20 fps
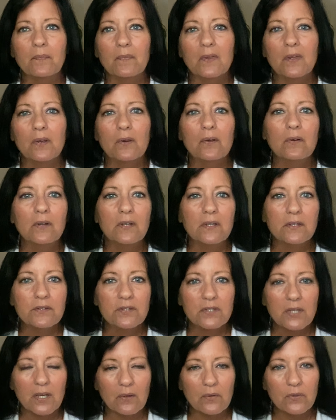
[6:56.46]
They're going to
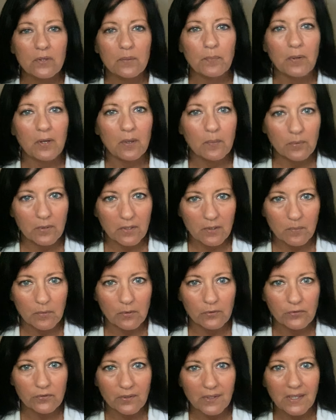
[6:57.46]
tell the public
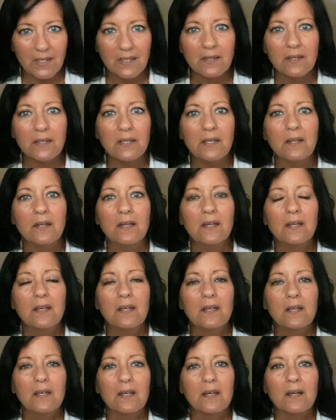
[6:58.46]
most likely
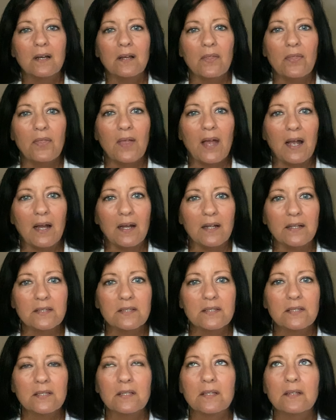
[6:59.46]

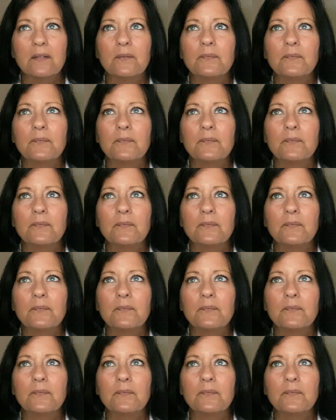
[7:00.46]
that